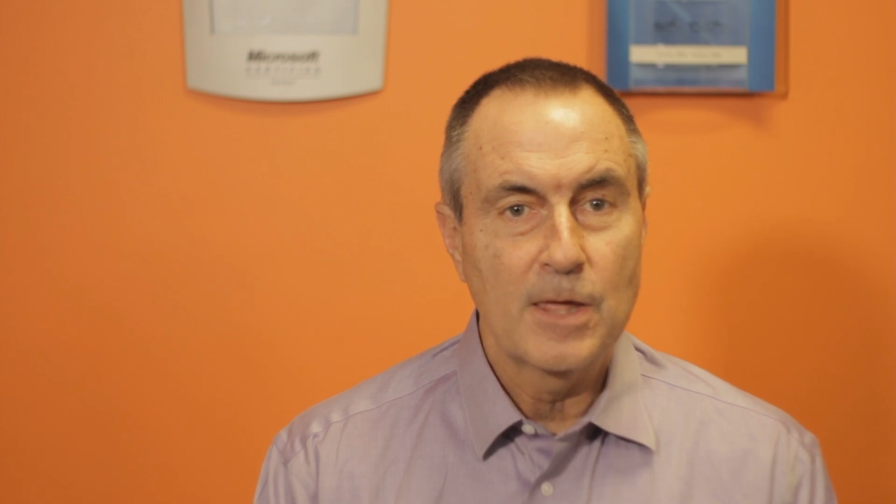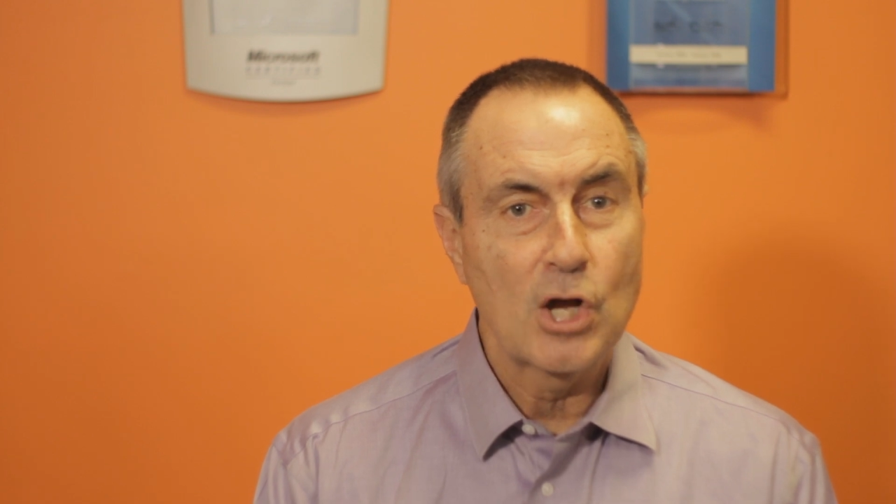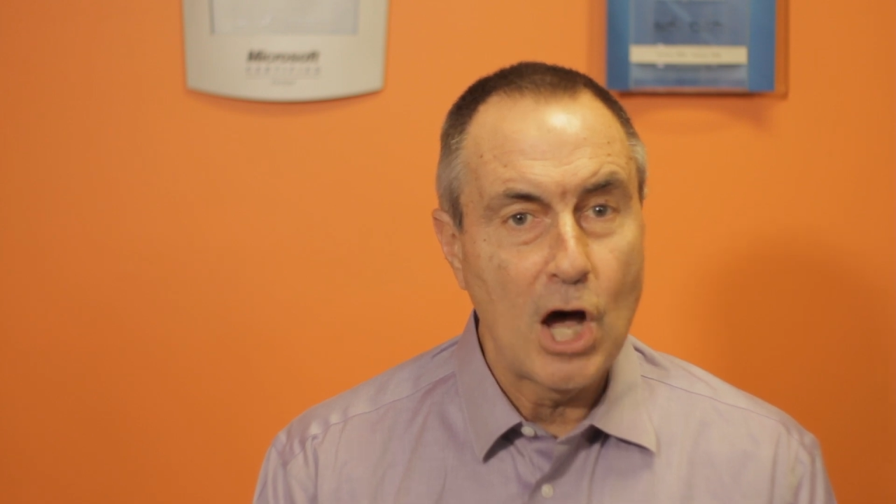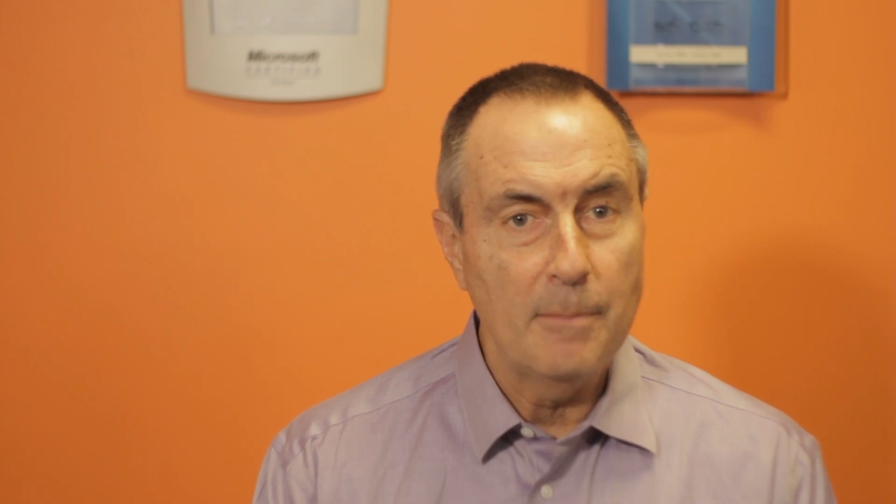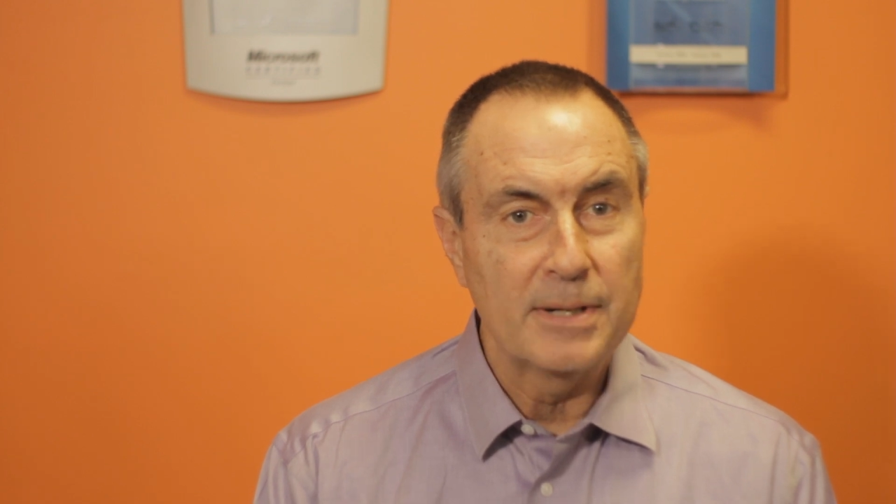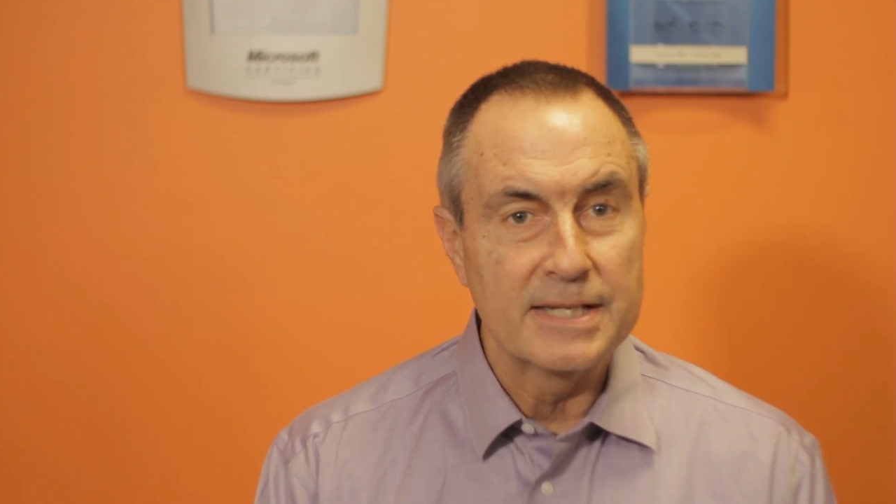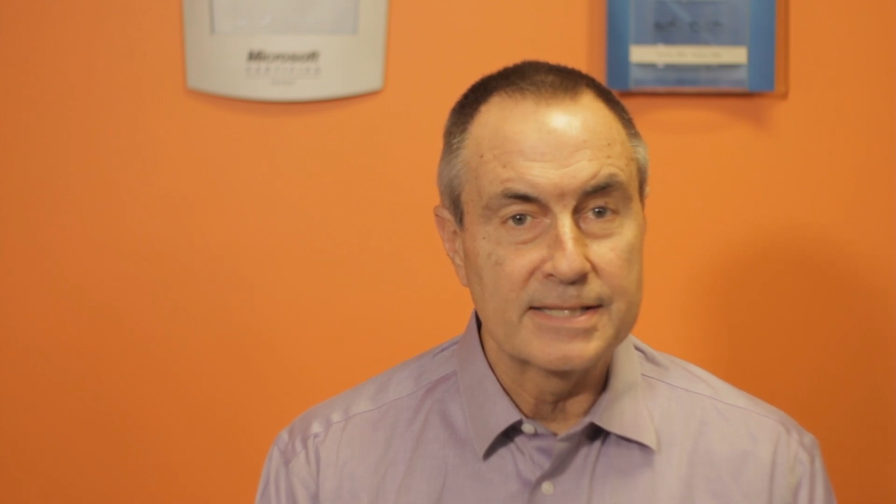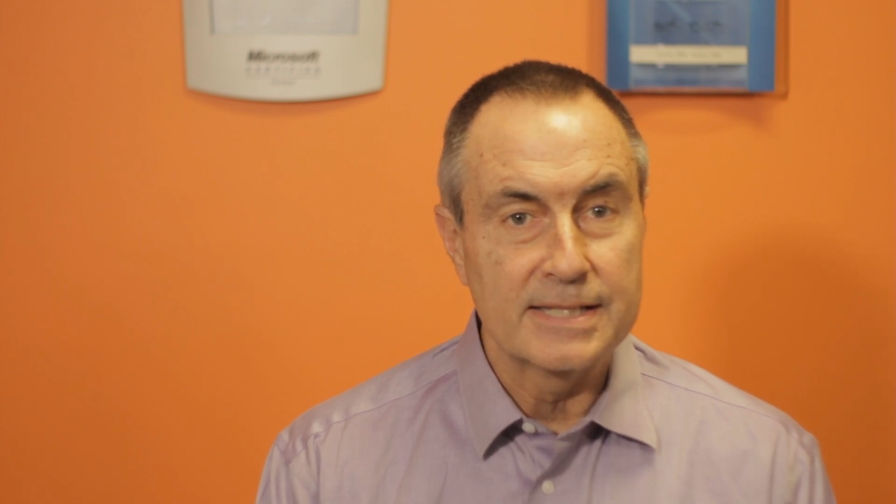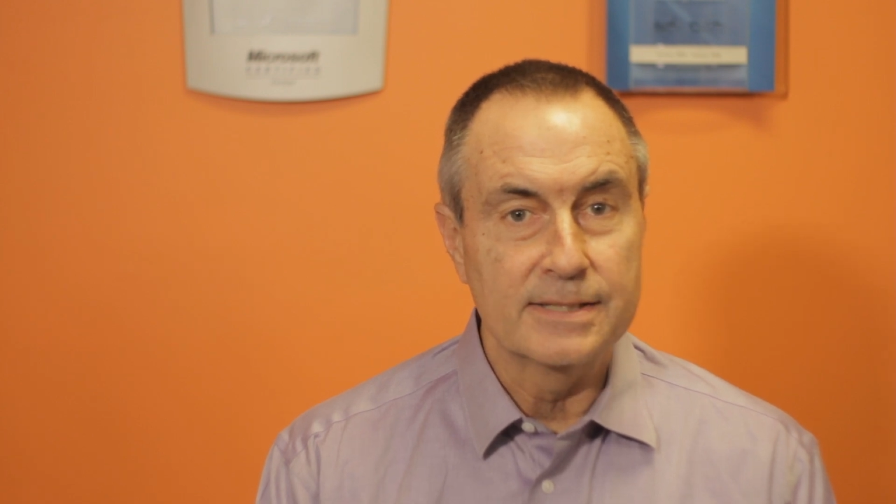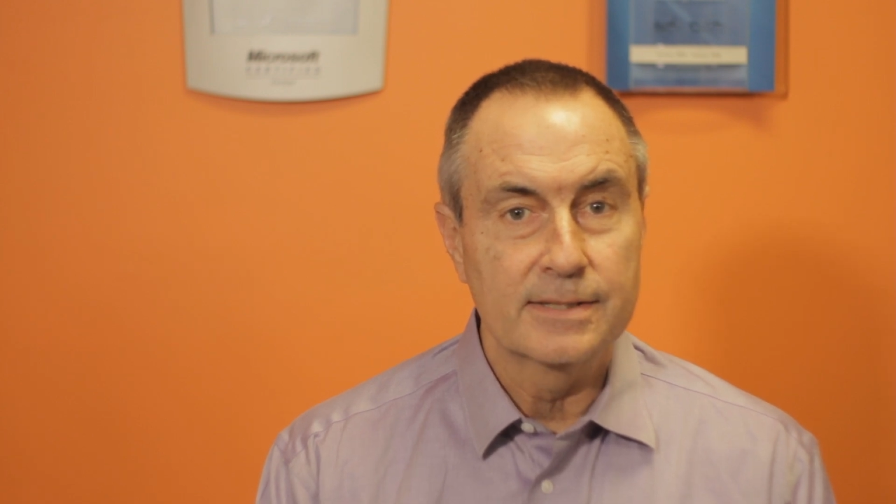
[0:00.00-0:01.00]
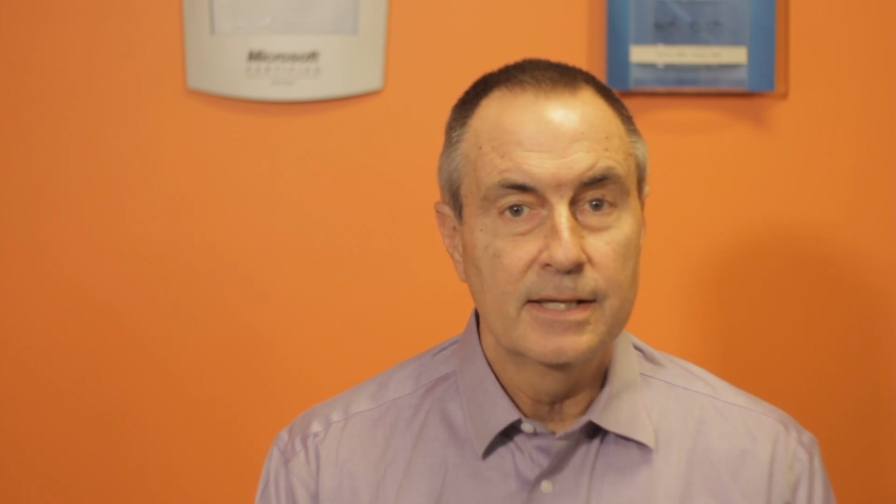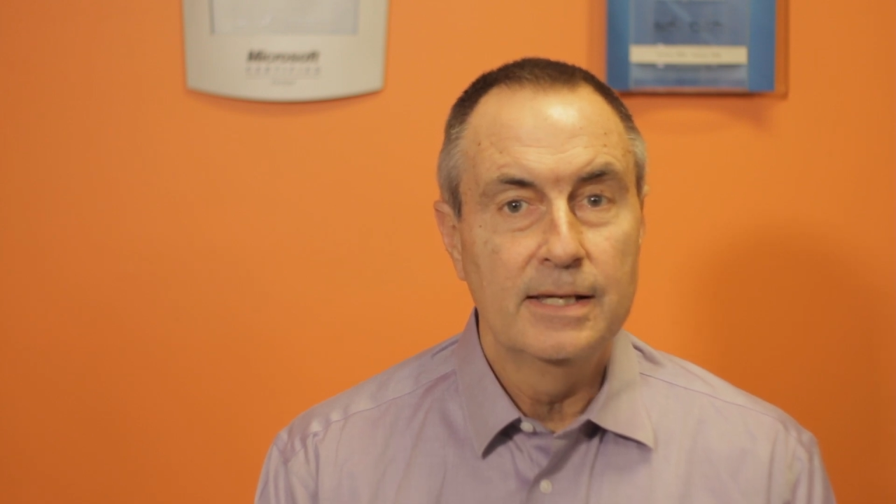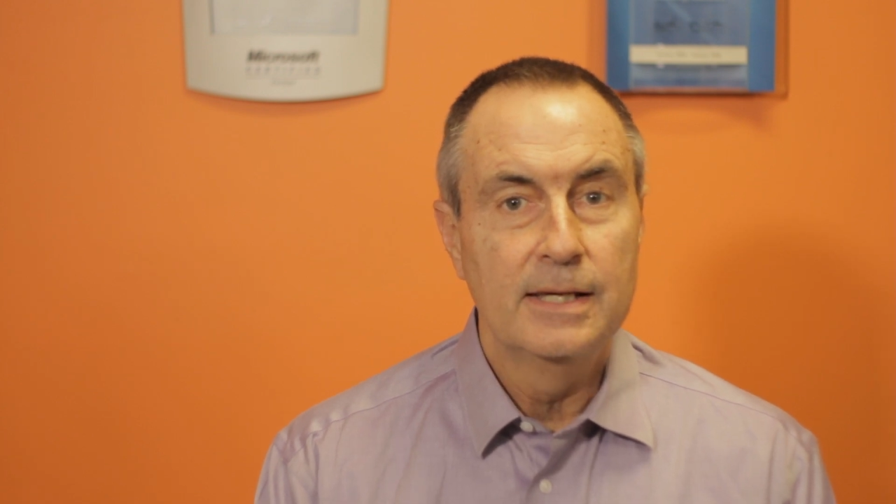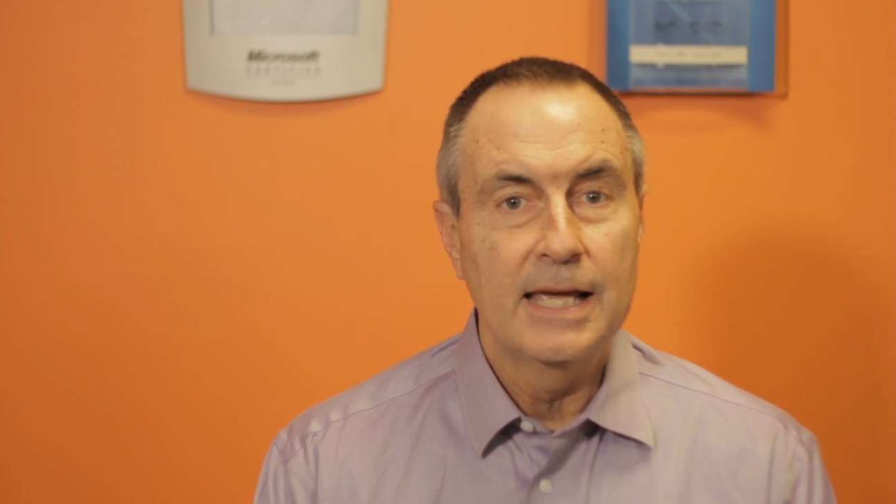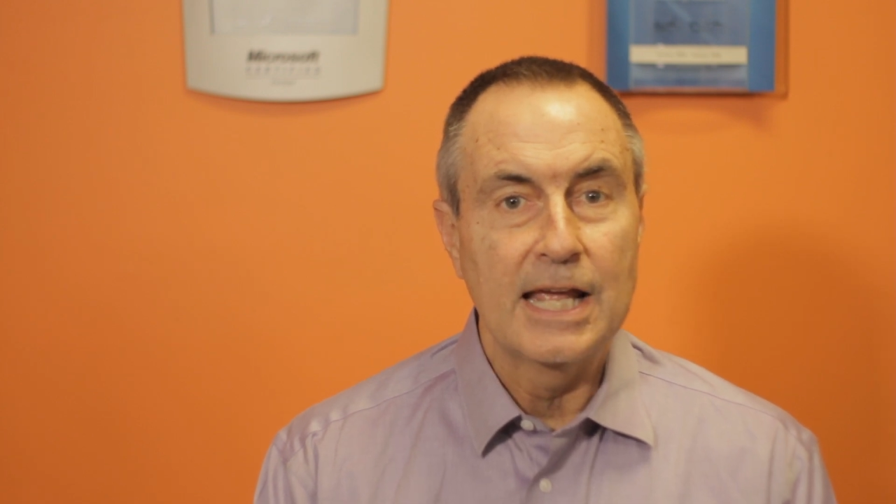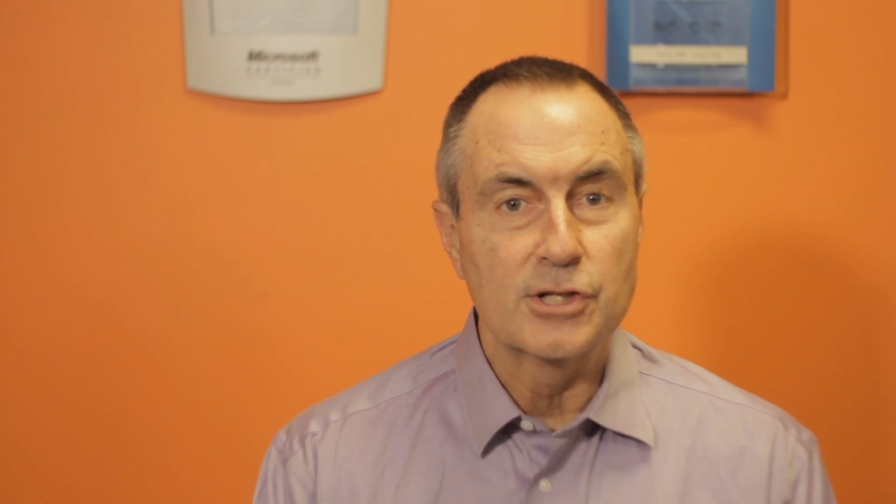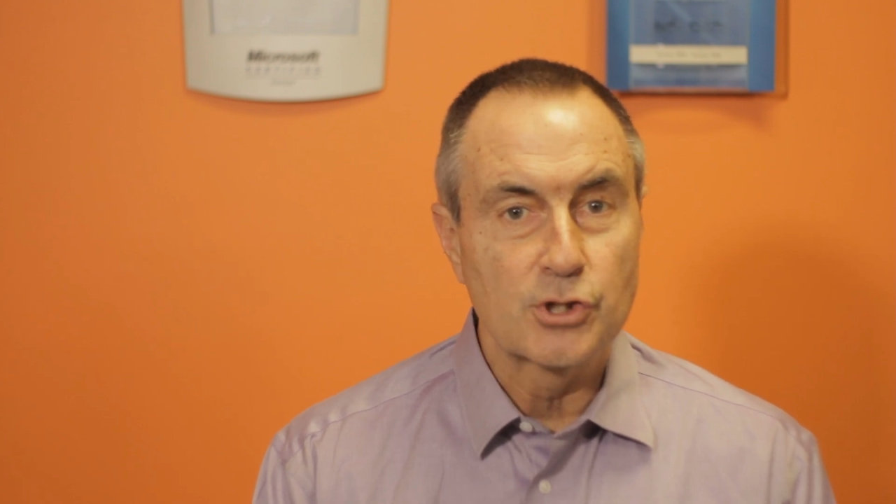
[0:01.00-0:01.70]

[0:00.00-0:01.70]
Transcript: competencies, and